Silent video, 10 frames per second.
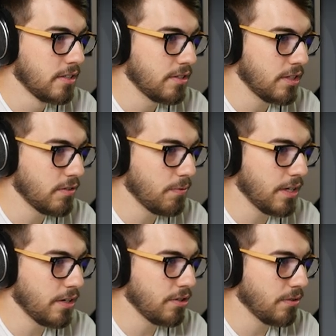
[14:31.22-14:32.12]
see what
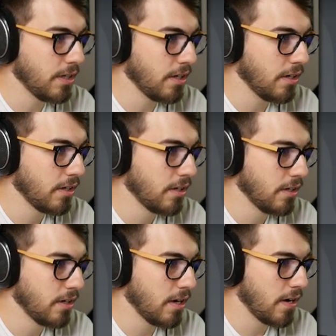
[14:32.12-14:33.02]
we can do here.
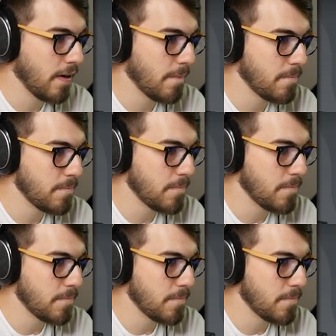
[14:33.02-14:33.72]
Um,